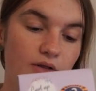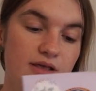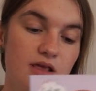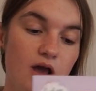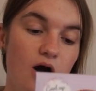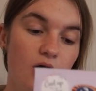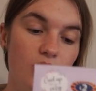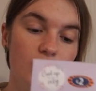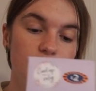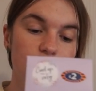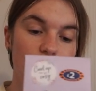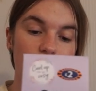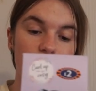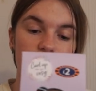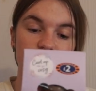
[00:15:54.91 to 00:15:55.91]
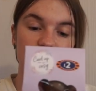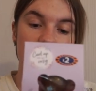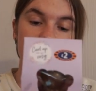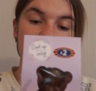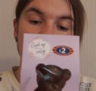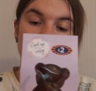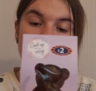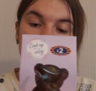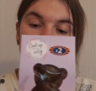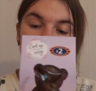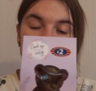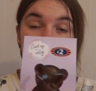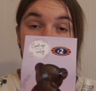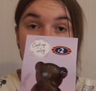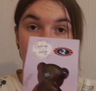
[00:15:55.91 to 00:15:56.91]
It's a hollow chocolate shaped bear
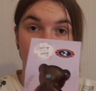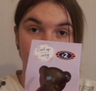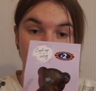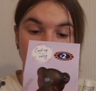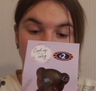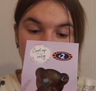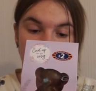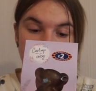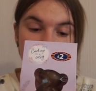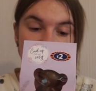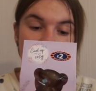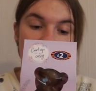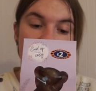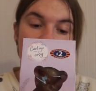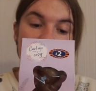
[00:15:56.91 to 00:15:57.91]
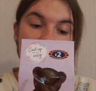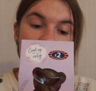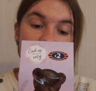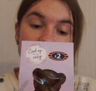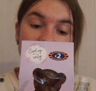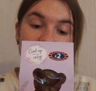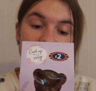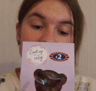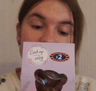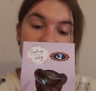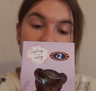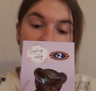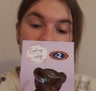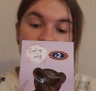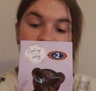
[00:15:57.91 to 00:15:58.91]
containing marshmallows for making a
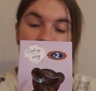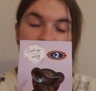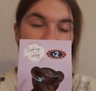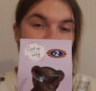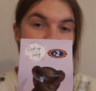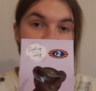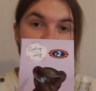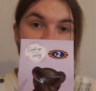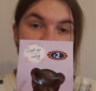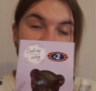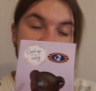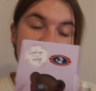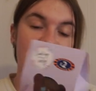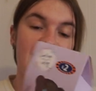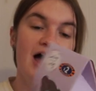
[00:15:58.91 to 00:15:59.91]
delicious hot chocolate drink.